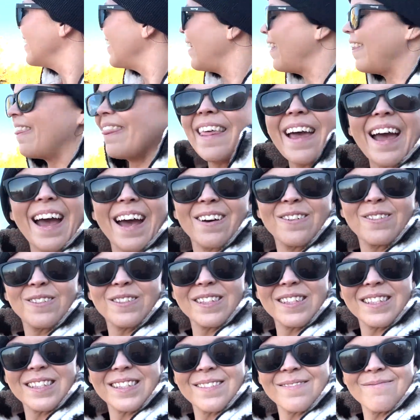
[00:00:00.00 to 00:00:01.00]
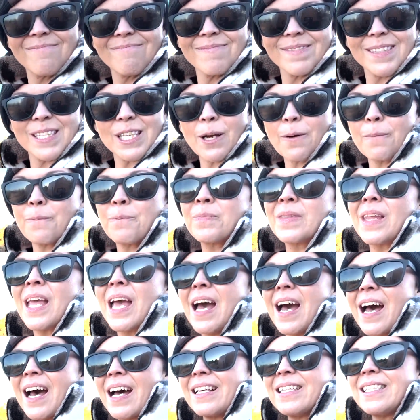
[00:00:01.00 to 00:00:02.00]
in the house. So
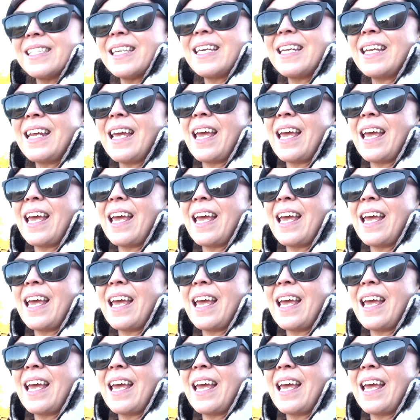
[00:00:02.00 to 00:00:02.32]
Hacienda